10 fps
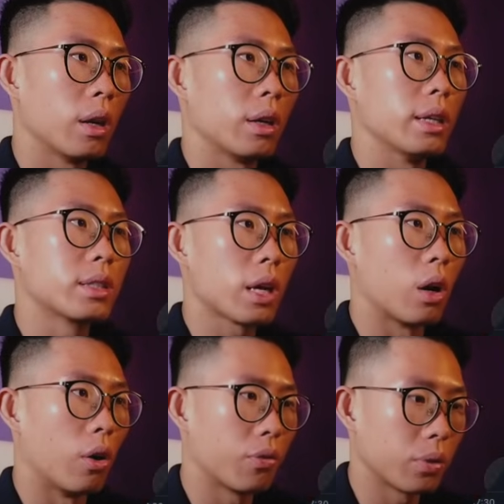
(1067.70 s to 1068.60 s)
Instead
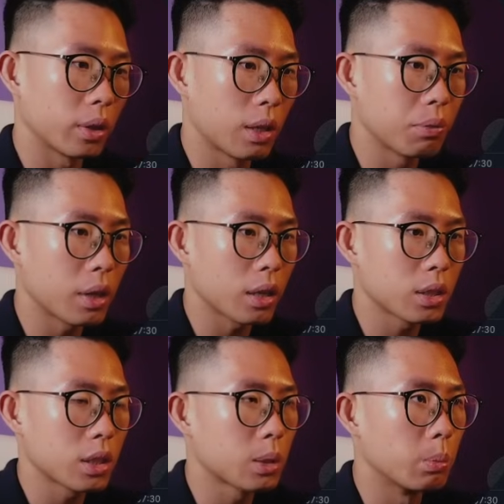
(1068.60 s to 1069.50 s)
of giving us
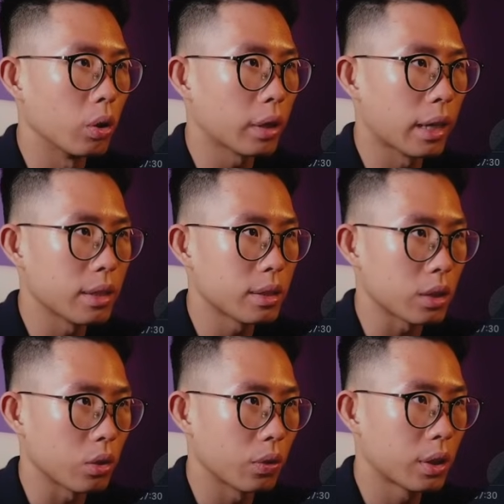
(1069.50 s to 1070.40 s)
small candlesticks
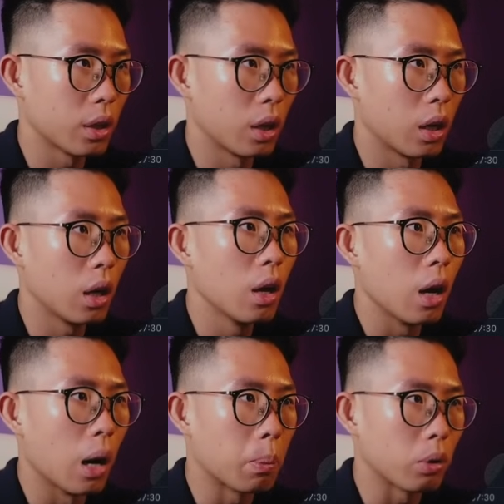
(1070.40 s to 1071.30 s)
over here
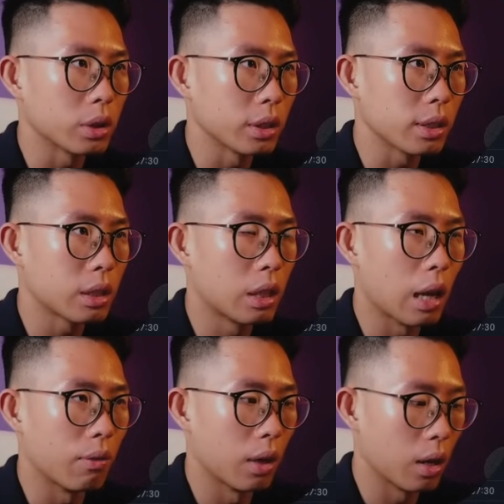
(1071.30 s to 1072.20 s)
approaching this key
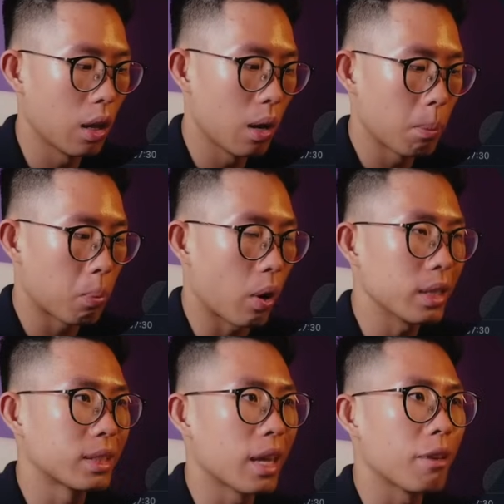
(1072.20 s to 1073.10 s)
level,
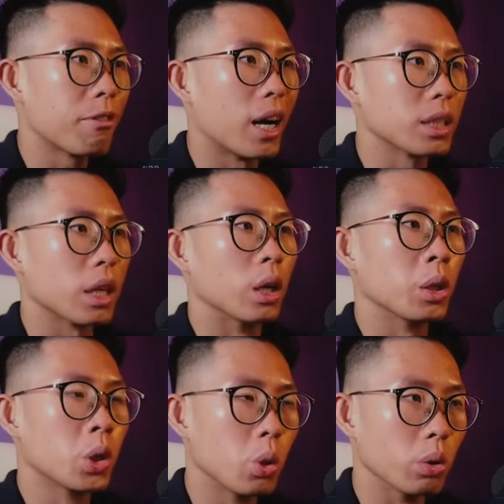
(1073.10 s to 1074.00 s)
price gave us a
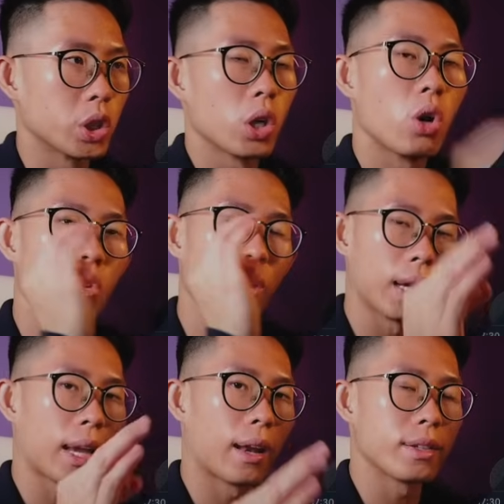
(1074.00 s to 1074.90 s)
huge red
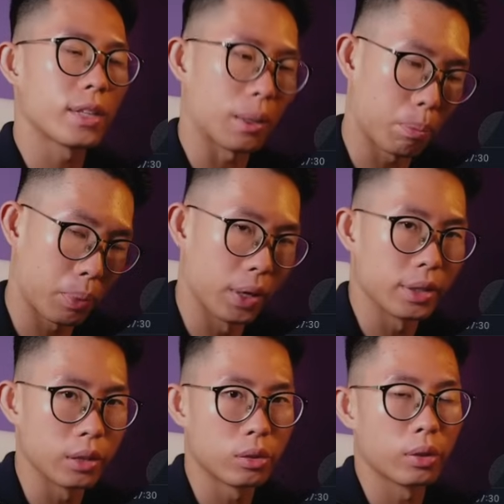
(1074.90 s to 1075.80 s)
candlestick
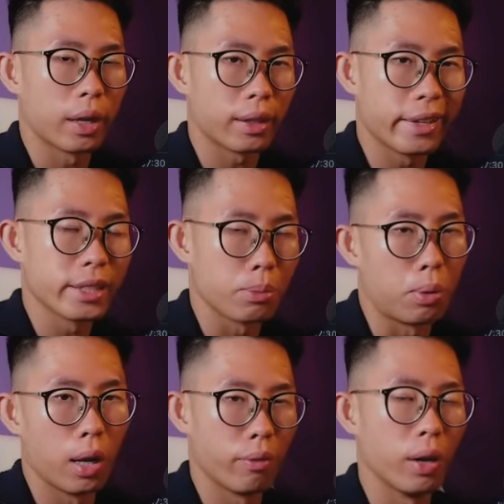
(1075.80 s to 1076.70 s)
piercing through that key
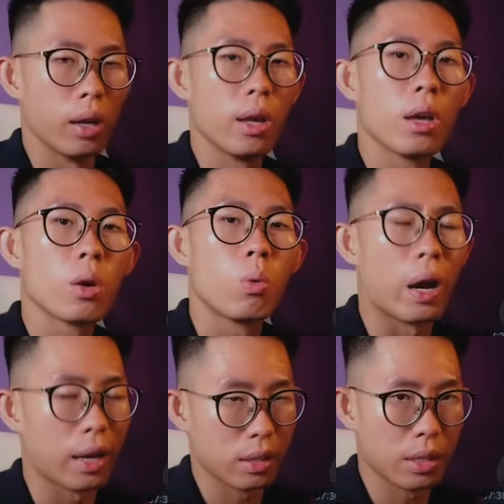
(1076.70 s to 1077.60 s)
support level.
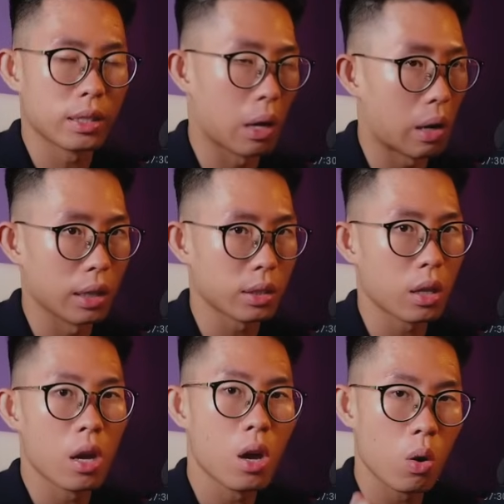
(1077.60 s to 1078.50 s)
What does this tell us?
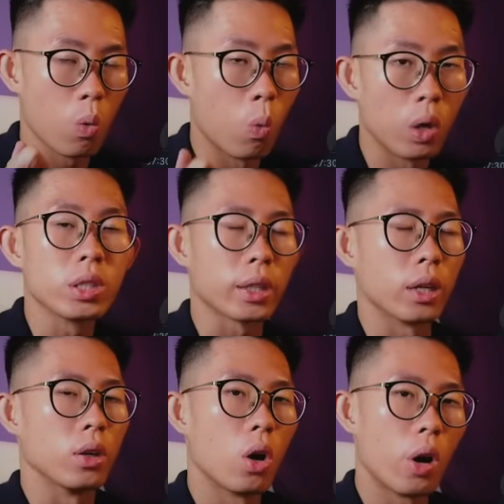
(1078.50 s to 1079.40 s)
Once
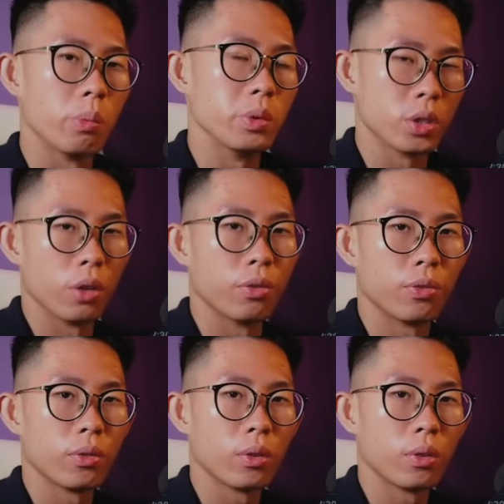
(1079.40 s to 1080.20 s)
again, observe.